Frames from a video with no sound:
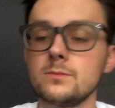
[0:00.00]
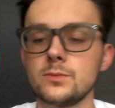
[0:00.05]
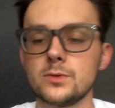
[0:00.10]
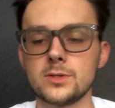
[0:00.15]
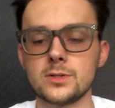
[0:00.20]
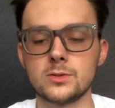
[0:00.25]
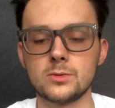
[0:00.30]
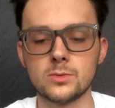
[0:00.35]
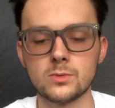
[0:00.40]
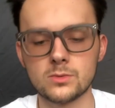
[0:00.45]

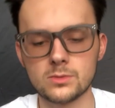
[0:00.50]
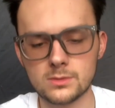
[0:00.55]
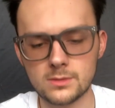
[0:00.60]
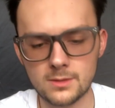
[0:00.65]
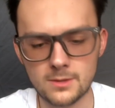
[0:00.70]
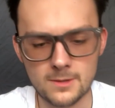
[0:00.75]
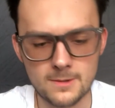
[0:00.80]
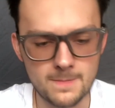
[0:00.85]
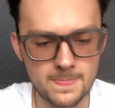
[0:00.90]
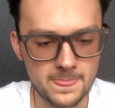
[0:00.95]
Pretty cool.
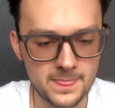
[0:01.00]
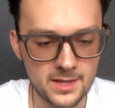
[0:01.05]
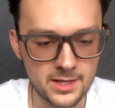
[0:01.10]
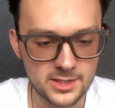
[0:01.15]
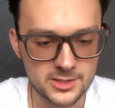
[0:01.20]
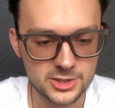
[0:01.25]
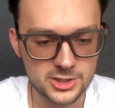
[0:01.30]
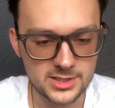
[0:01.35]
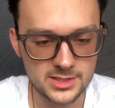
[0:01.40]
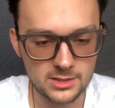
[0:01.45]

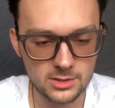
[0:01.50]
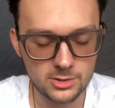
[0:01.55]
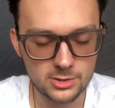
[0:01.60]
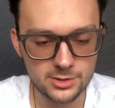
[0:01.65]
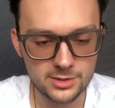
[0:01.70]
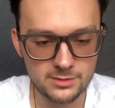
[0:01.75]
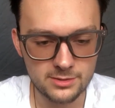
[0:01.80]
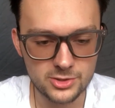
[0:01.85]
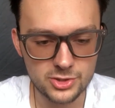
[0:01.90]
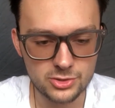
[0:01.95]
She
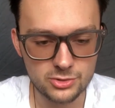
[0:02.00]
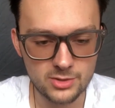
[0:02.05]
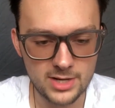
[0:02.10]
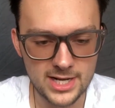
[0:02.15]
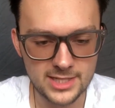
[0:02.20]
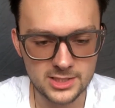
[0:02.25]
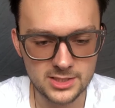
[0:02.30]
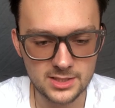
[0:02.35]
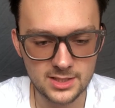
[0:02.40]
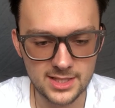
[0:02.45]
learned a
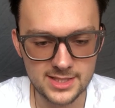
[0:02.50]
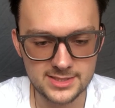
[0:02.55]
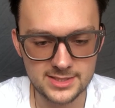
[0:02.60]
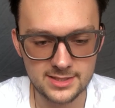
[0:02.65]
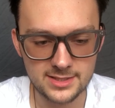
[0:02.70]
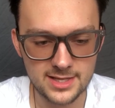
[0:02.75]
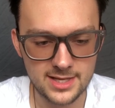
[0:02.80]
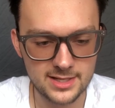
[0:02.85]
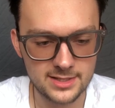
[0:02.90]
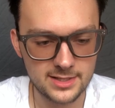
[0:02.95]
tragic
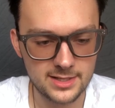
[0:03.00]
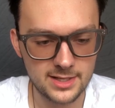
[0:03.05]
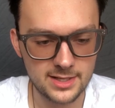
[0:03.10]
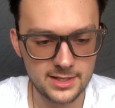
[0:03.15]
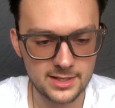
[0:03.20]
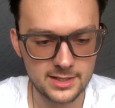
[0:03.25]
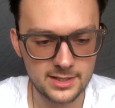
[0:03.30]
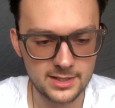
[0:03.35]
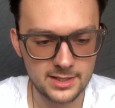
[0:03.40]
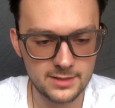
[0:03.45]
lesson that day.